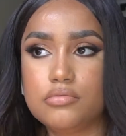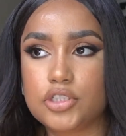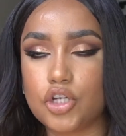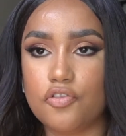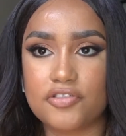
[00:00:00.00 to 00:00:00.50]

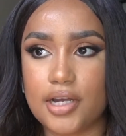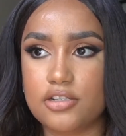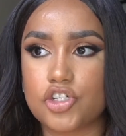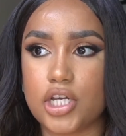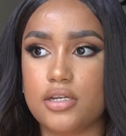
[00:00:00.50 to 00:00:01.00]
Soft Glam
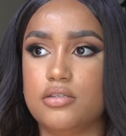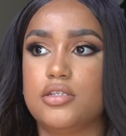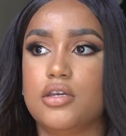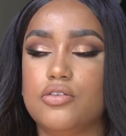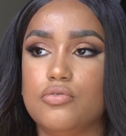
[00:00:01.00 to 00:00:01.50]
shades
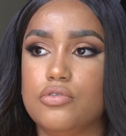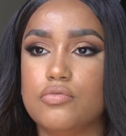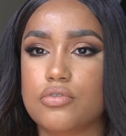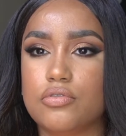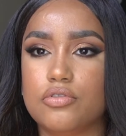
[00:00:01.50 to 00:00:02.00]
that you
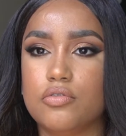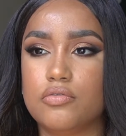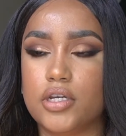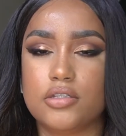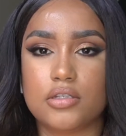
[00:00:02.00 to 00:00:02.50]
use on your
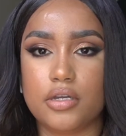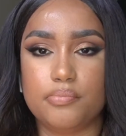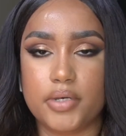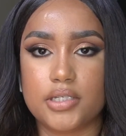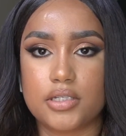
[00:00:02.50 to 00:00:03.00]
day-to-day
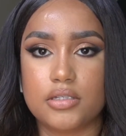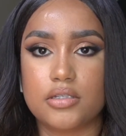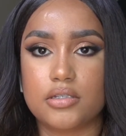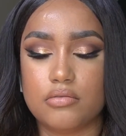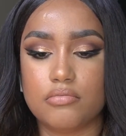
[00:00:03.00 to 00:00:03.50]
basis.
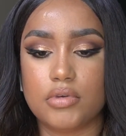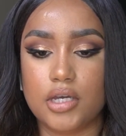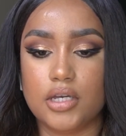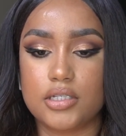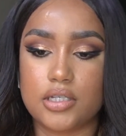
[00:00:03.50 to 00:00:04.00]

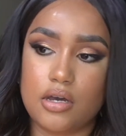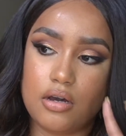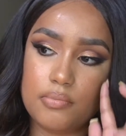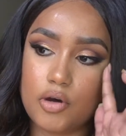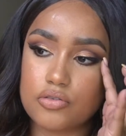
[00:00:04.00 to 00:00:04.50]
And
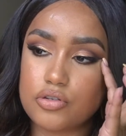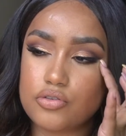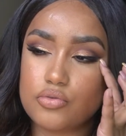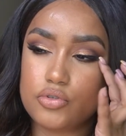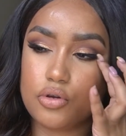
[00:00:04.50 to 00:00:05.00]
also
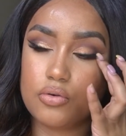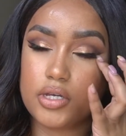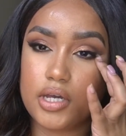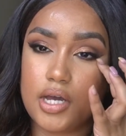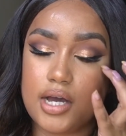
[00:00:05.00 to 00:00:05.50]
you don't
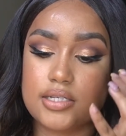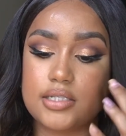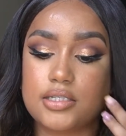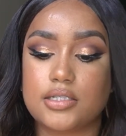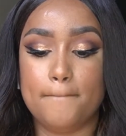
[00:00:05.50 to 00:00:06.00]
get as
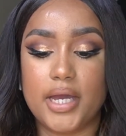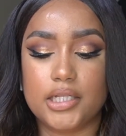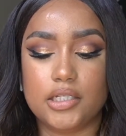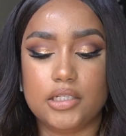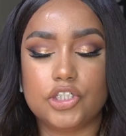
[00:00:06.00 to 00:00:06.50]
many